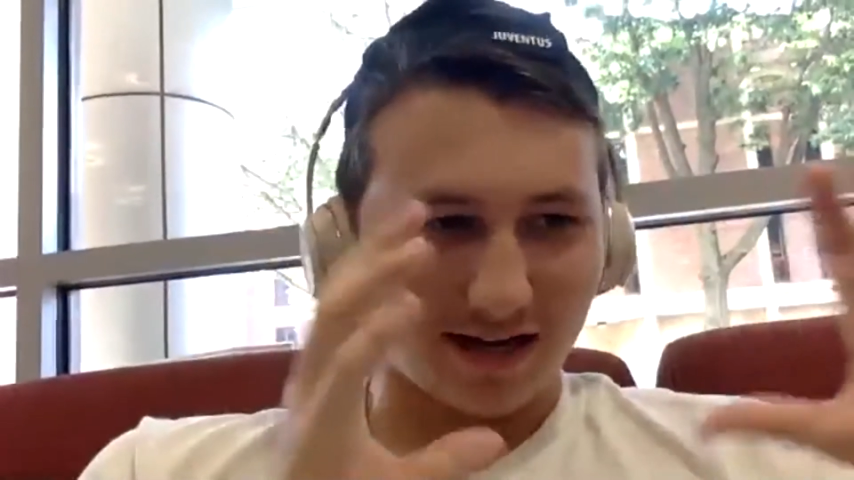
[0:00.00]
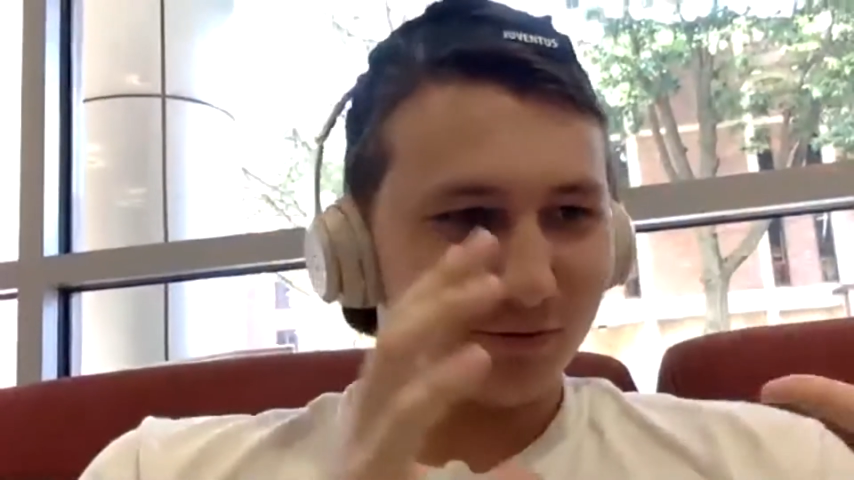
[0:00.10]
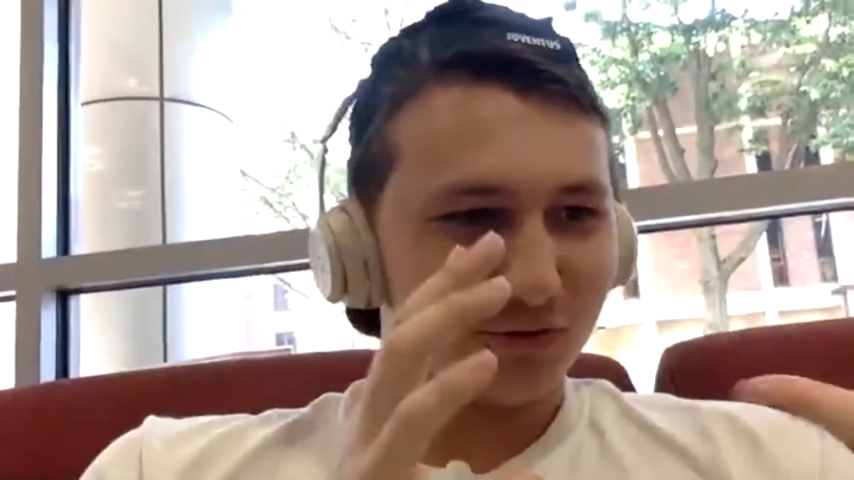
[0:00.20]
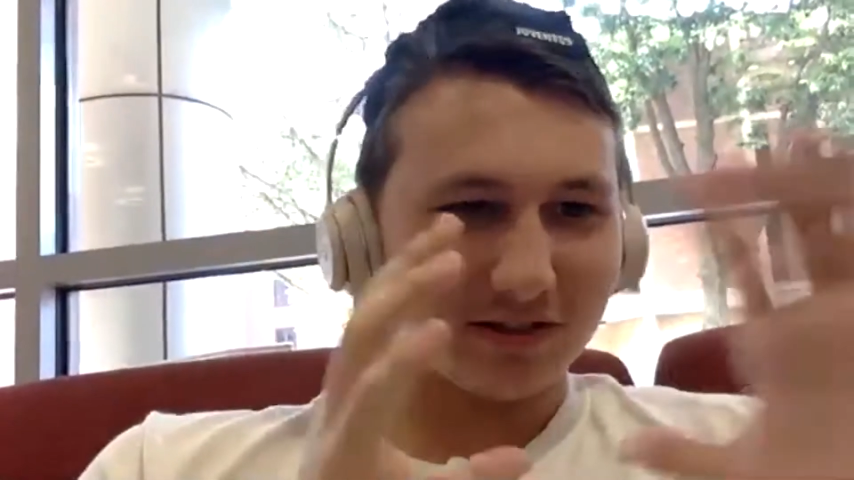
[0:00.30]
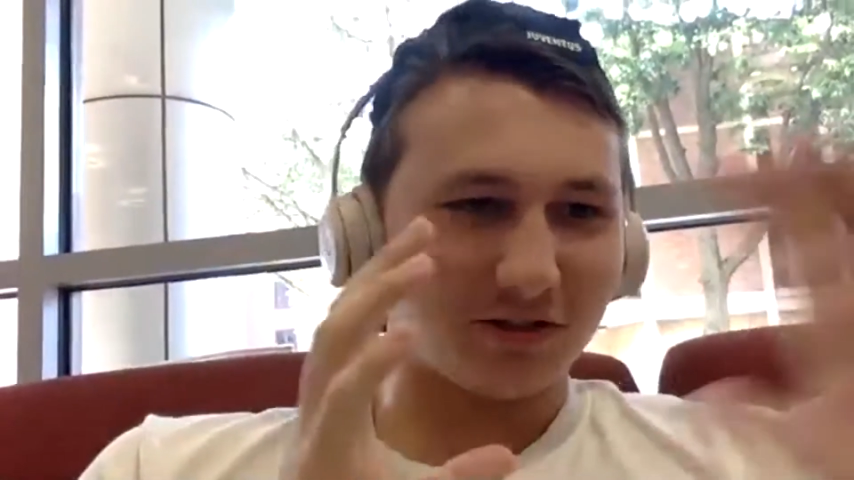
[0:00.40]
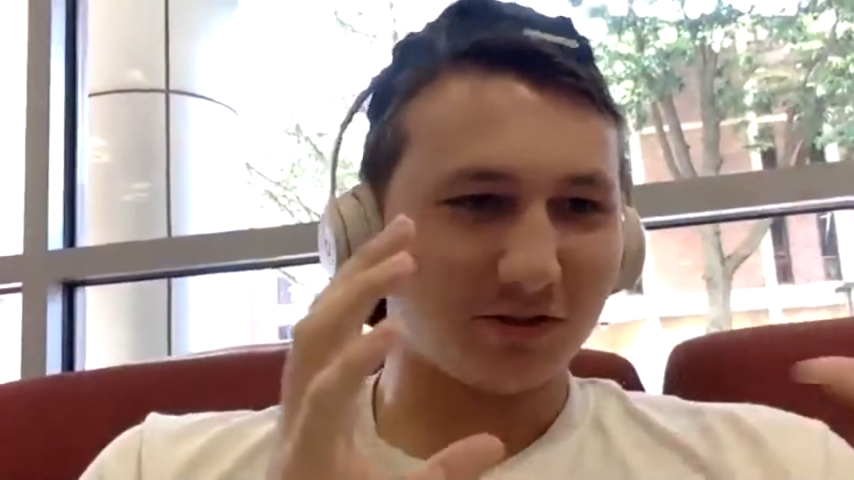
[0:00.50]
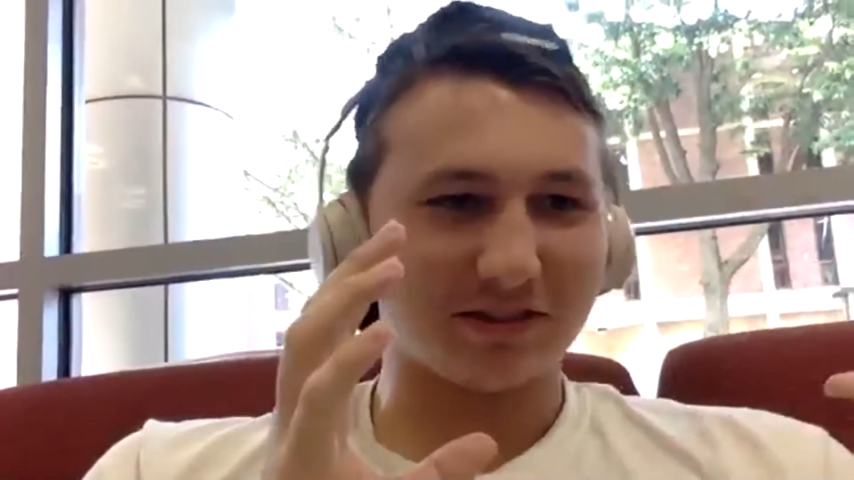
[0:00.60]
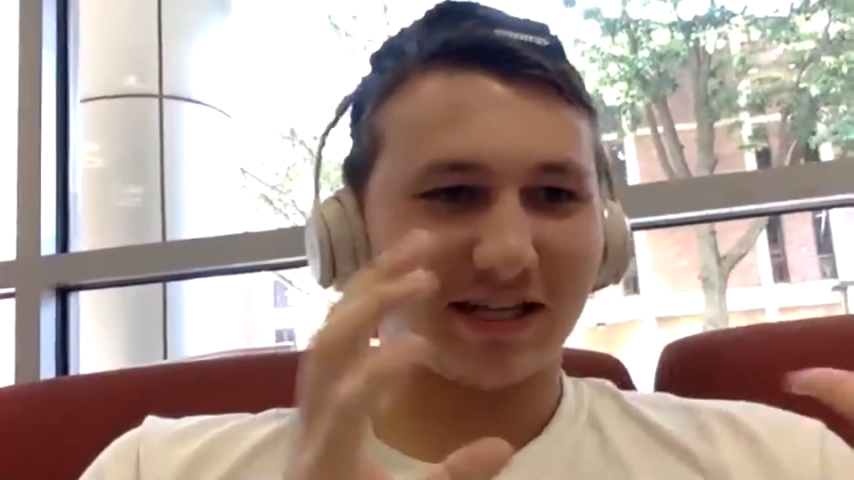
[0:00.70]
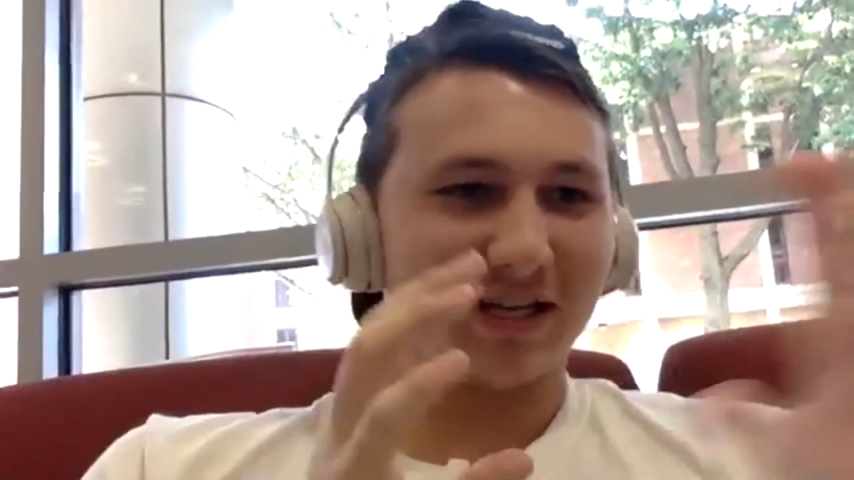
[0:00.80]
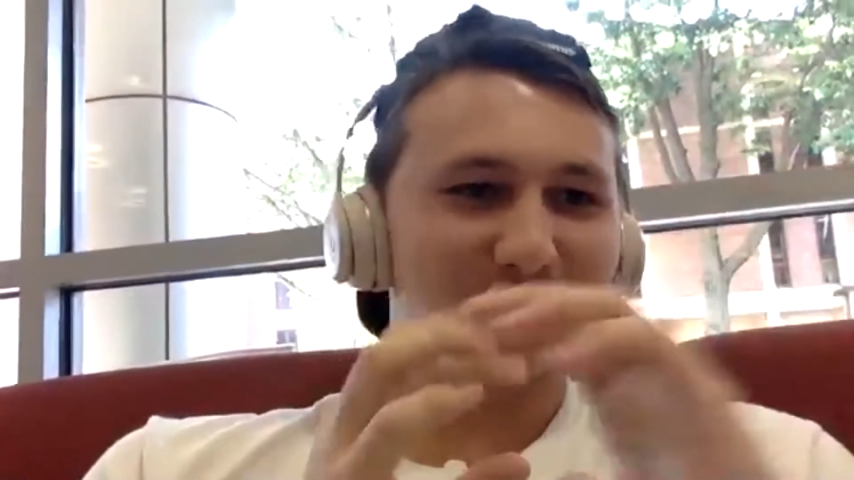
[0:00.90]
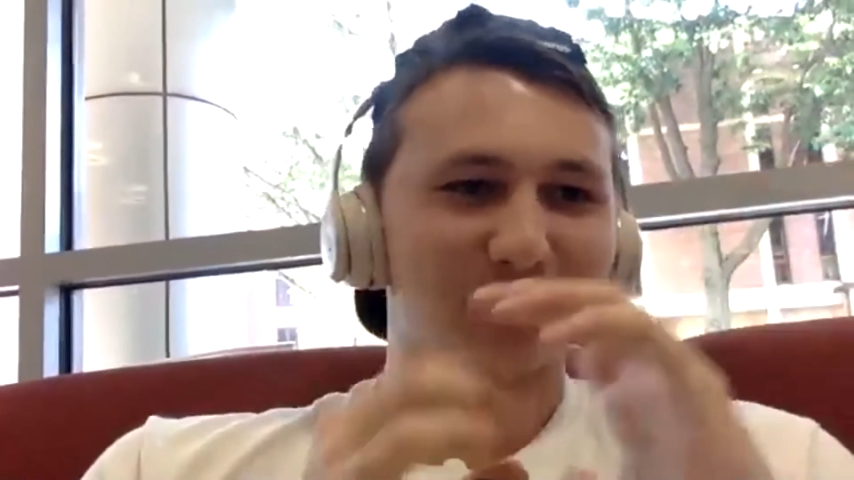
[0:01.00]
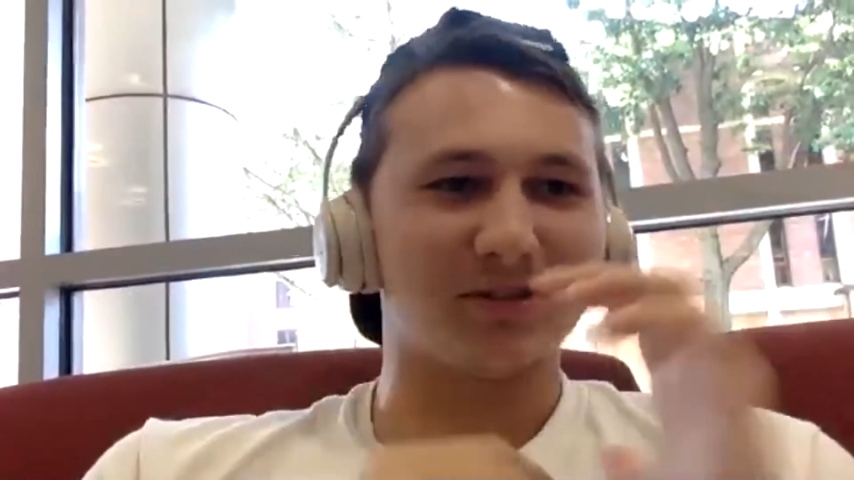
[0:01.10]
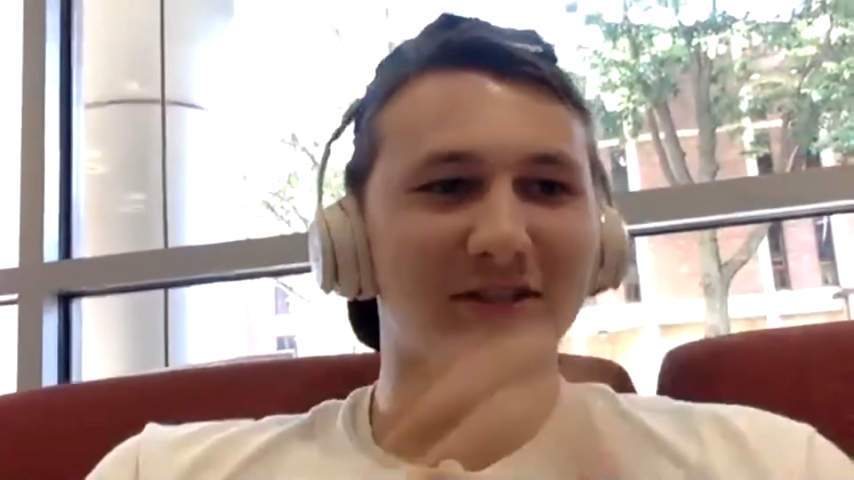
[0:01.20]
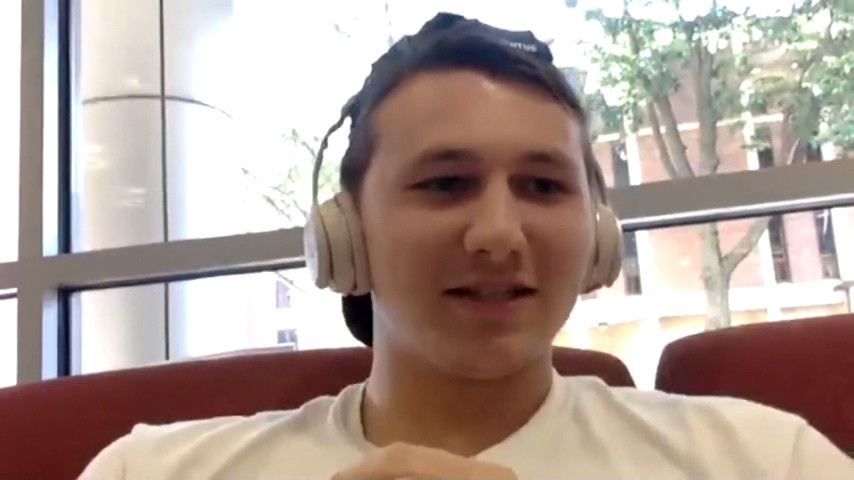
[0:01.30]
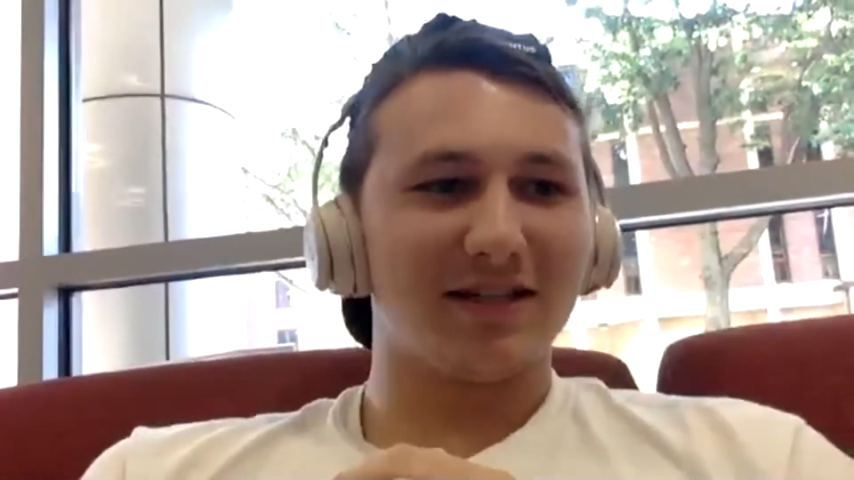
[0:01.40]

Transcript: capturing all these angles,